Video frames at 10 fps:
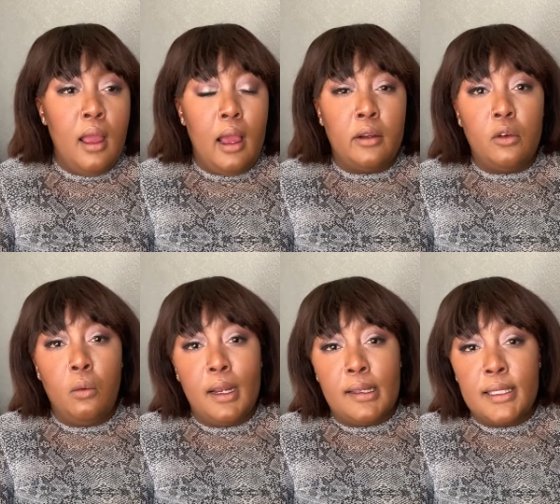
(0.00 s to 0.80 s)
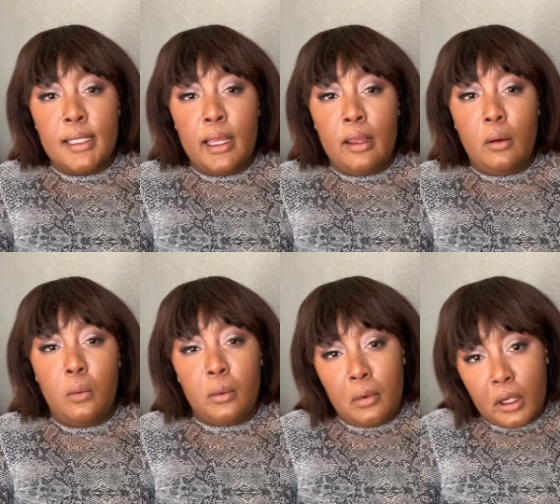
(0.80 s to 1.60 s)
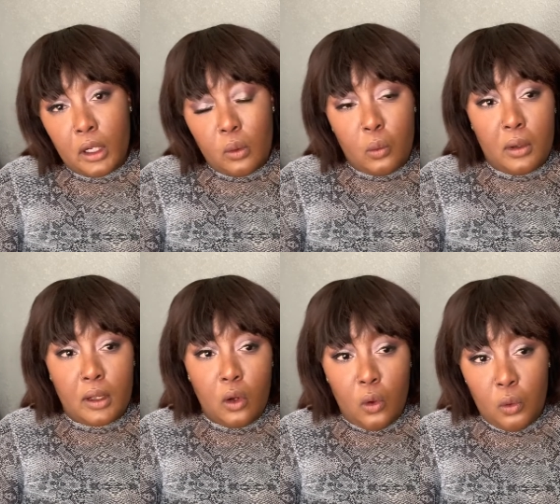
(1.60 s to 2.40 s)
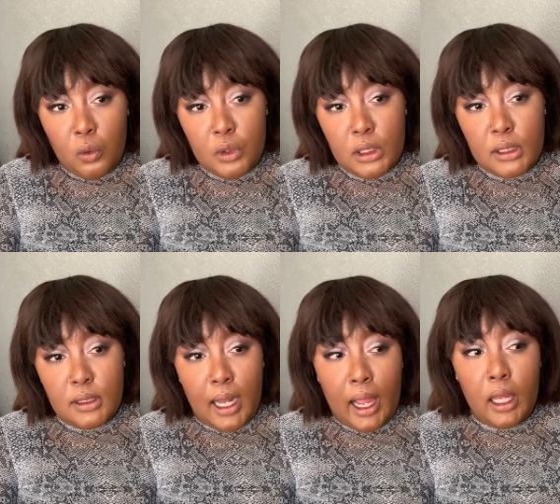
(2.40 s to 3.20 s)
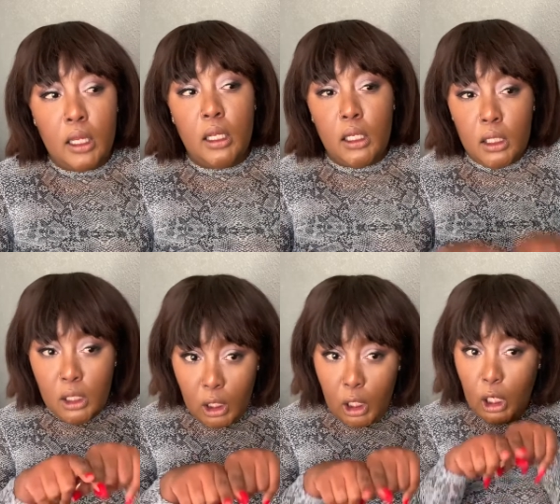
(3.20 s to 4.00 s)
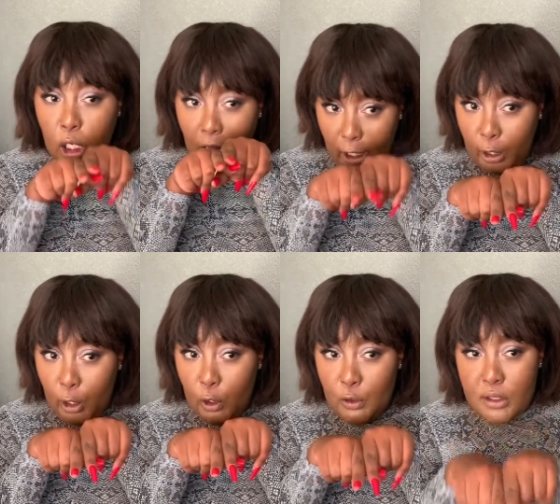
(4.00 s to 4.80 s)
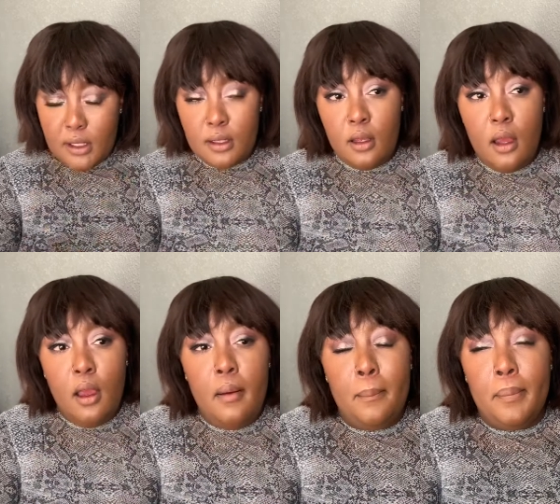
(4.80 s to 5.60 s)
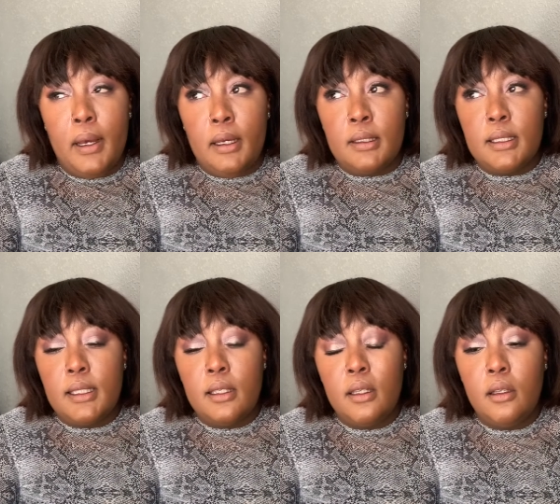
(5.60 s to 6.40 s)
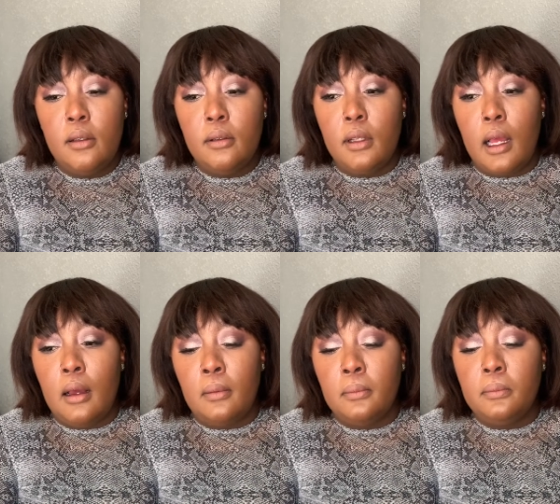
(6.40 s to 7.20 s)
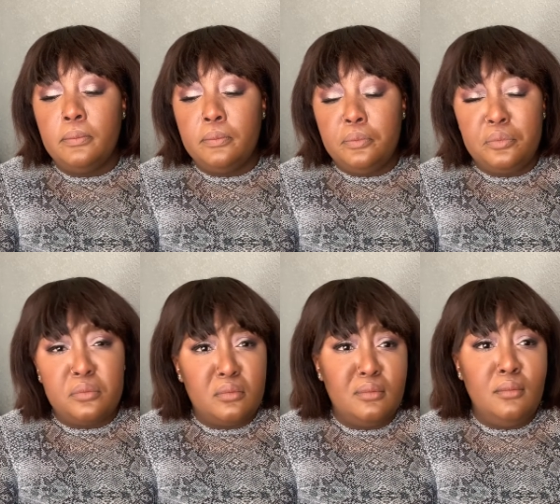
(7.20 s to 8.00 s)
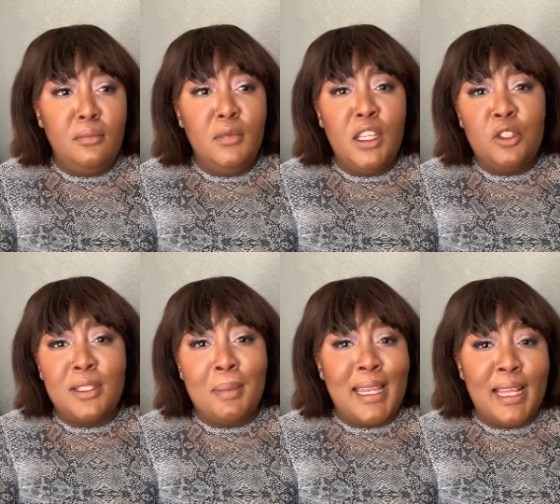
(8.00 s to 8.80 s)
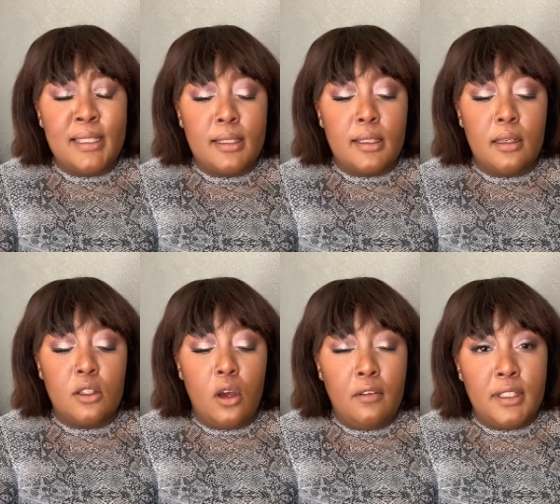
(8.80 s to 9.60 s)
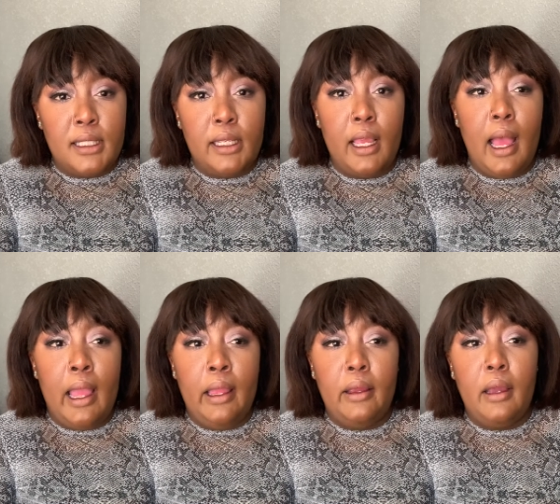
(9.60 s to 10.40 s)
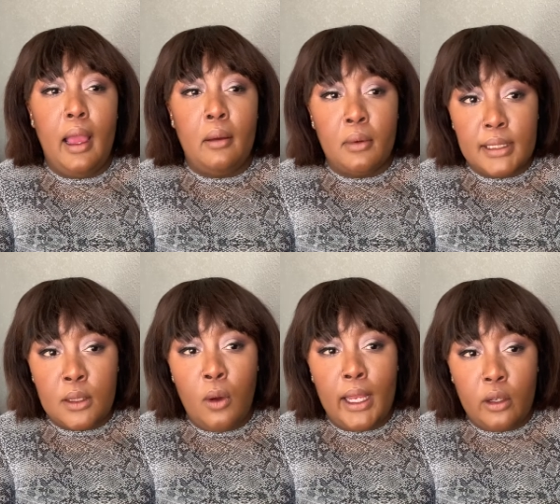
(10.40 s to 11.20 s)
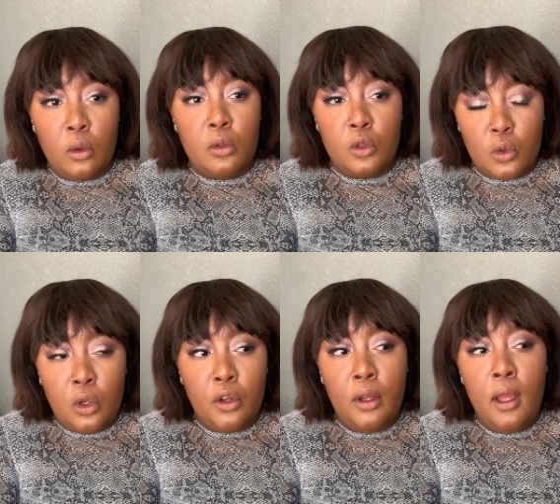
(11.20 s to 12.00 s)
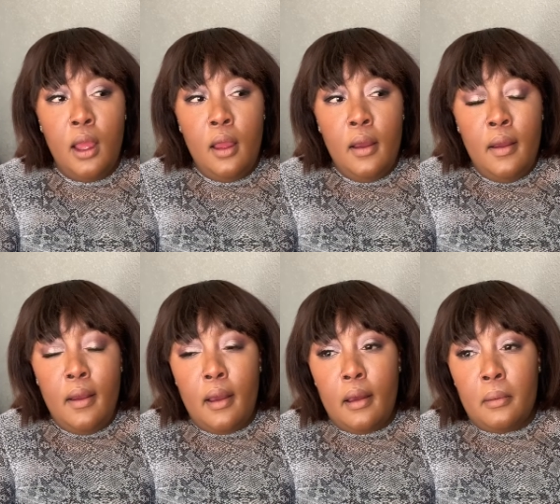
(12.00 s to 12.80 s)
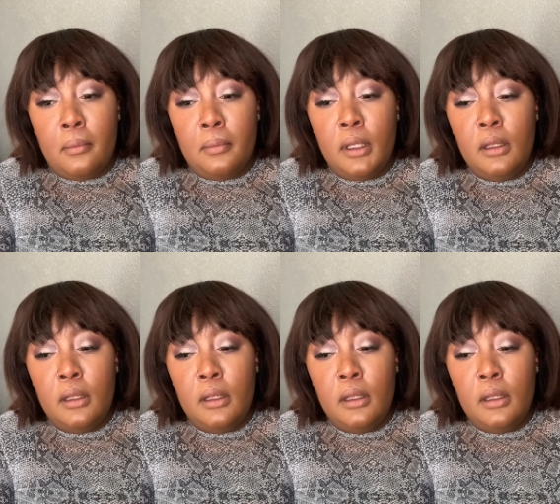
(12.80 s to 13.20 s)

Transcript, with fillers: i don't want to say we're, we're close like we're close but um she was my dad's sister so obviously i i was quite close to her um